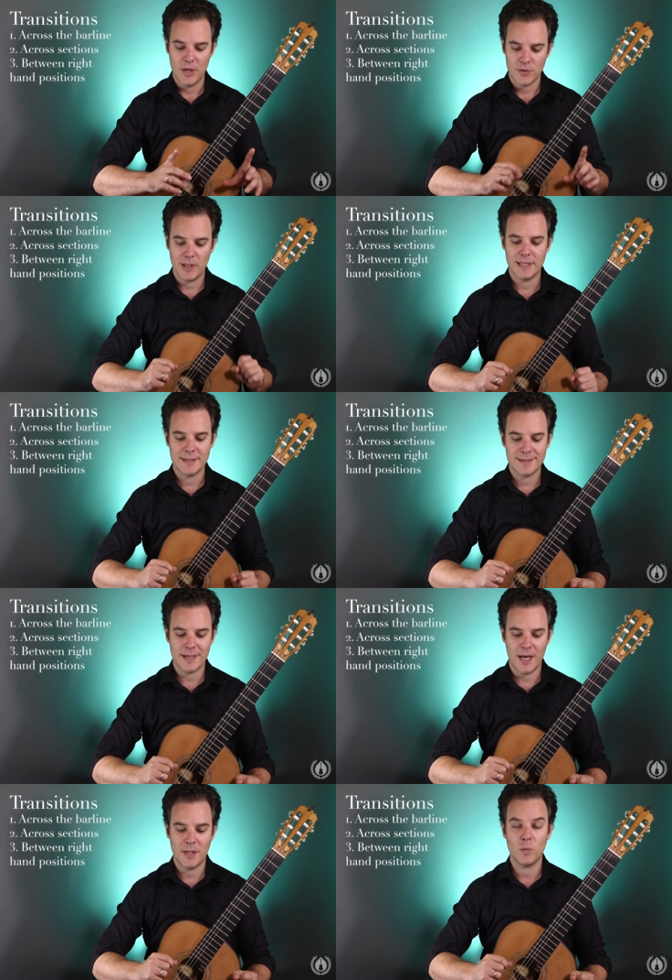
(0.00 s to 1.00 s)
So let's
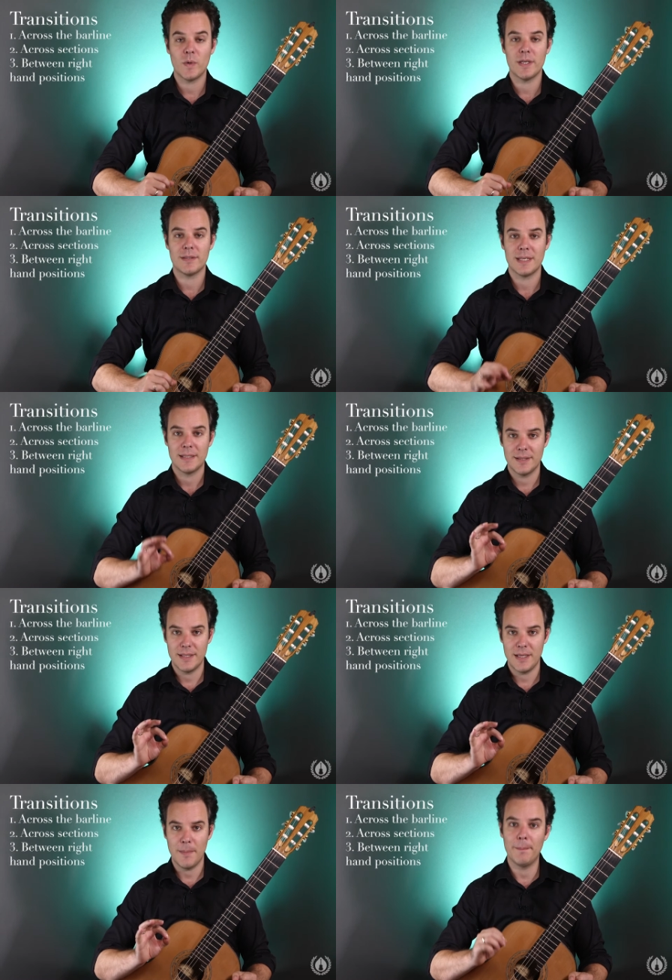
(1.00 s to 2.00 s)
start with
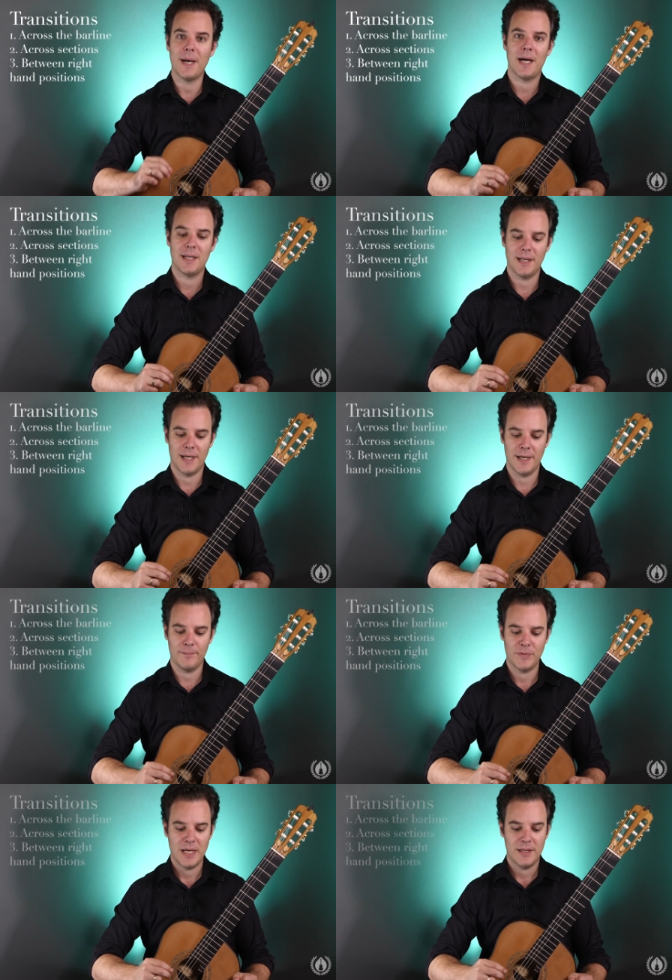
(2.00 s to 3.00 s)
the bar
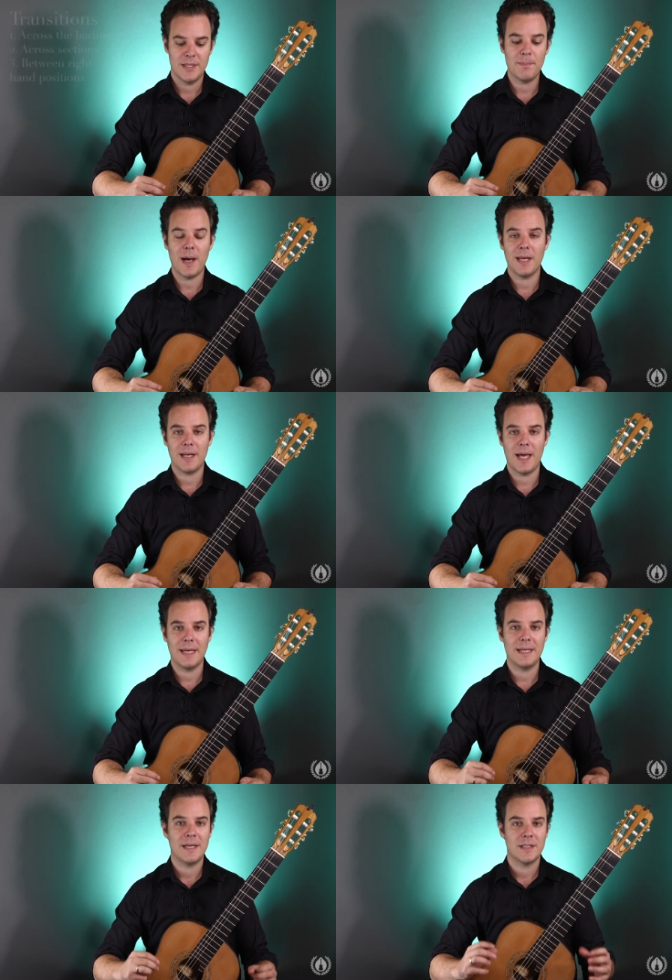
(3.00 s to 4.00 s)
line. The bar
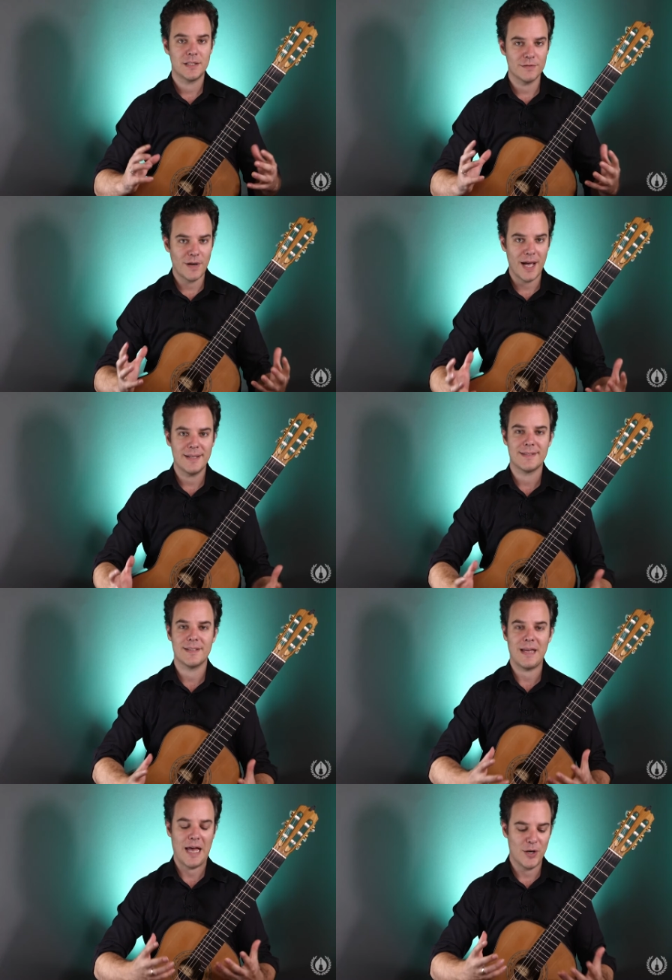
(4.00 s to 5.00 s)
line divides
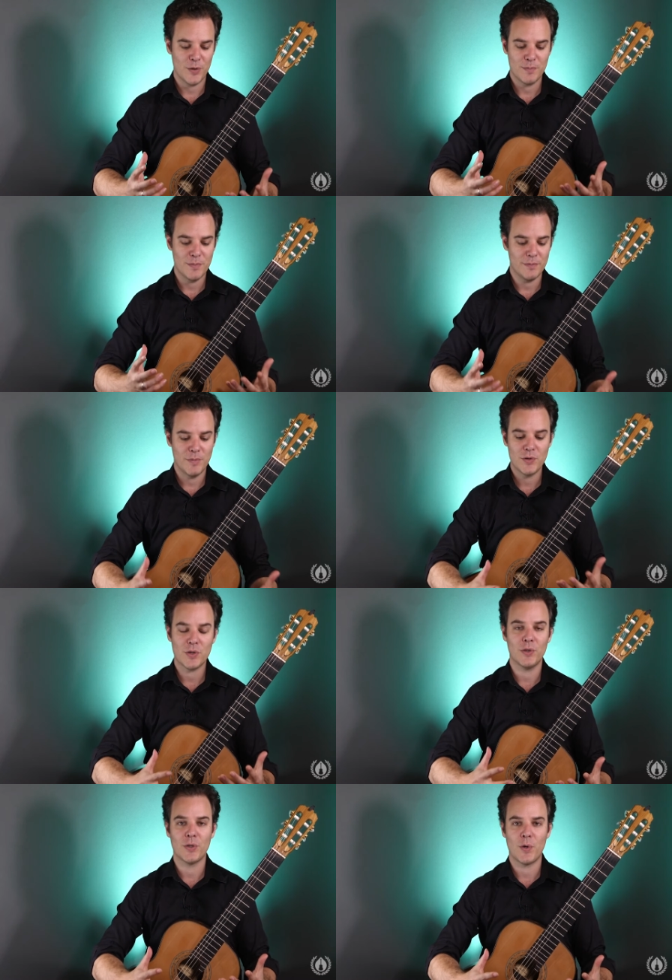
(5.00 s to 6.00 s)
uh, our
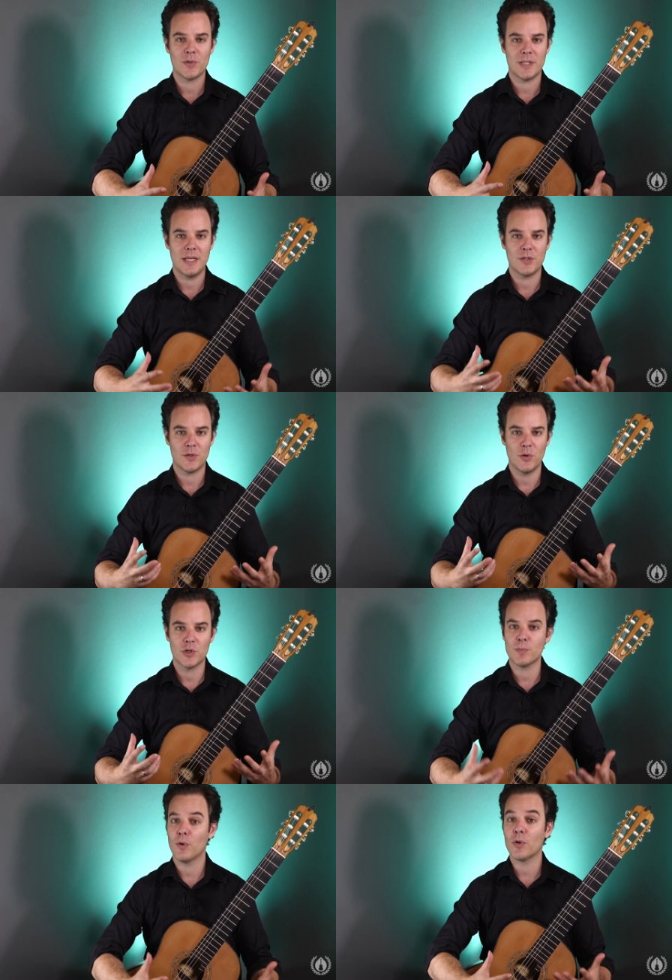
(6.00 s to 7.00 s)
musical notes into
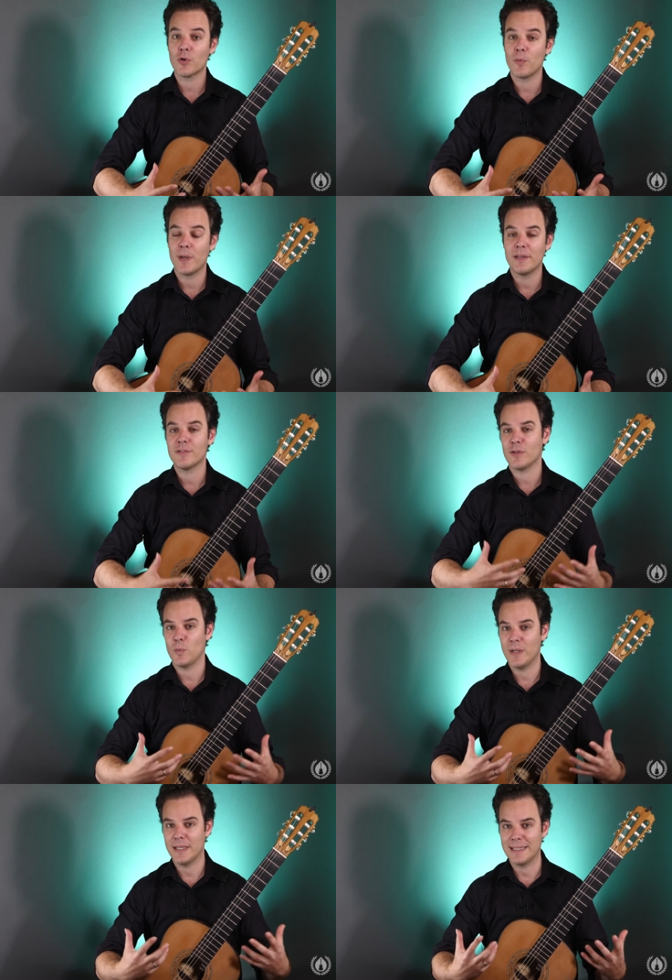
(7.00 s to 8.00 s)
small groupings so that
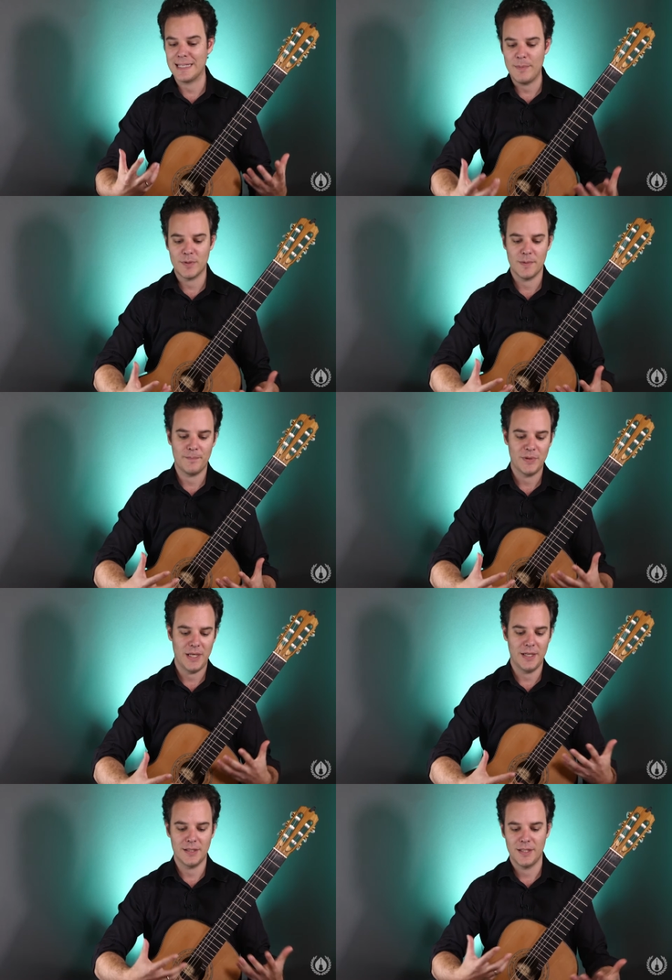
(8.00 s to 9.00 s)
we can keep them
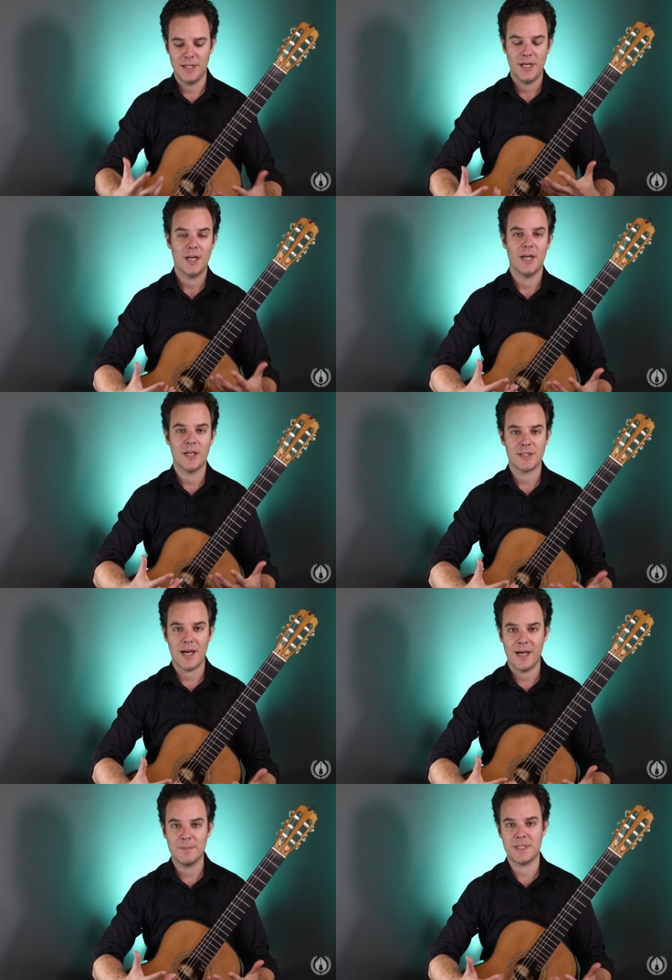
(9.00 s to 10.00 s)
in uh,
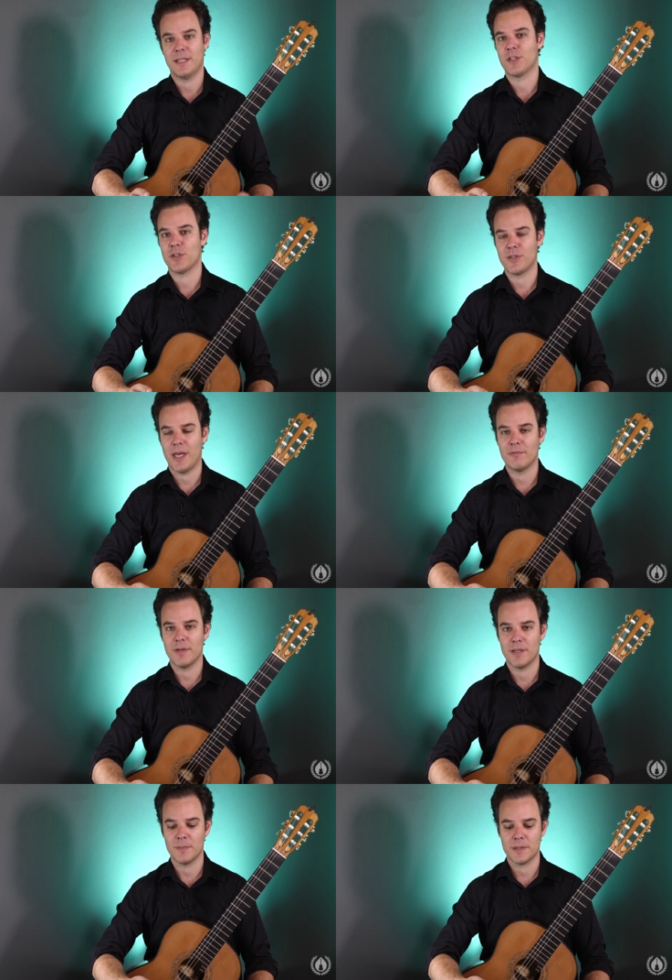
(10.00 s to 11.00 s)
time signatures and
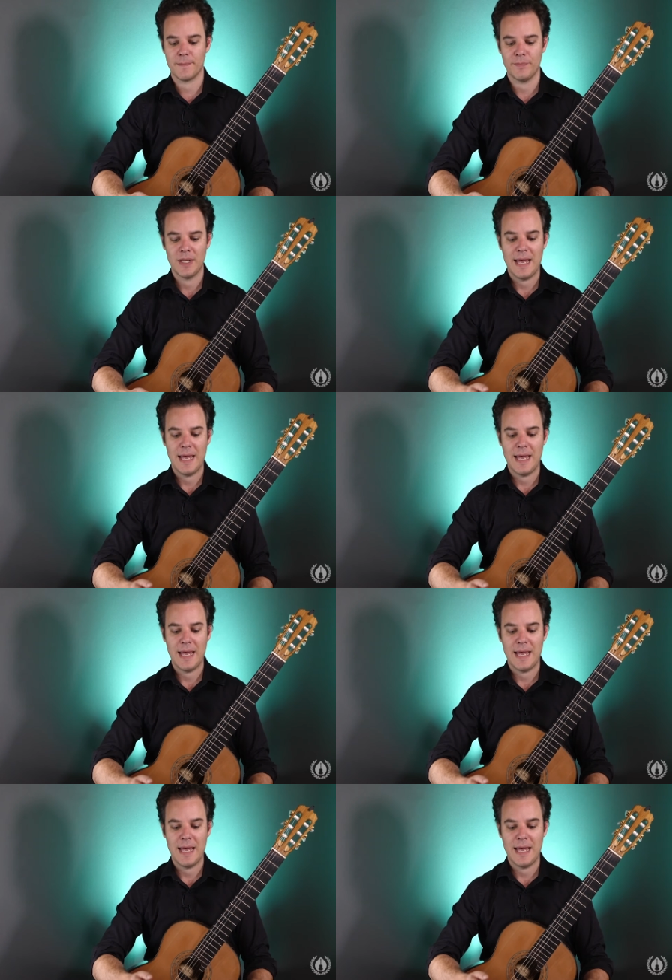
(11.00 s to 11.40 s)
rhythms.